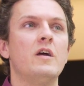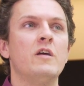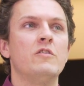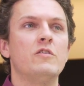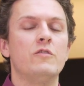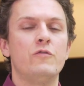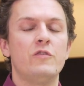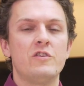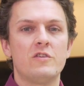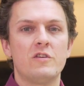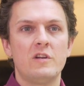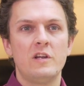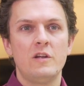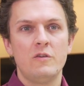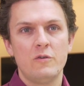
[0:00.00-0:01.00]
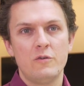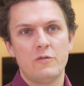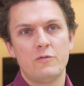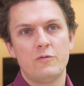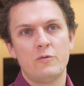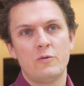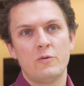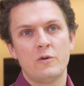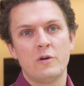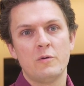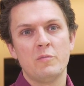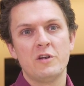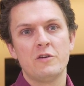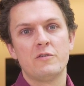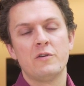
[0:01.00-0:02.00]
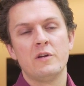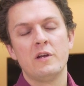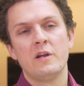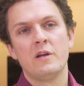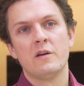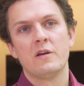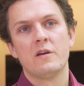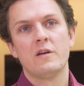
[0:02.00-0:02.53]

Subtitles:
and sufficiently good for measuring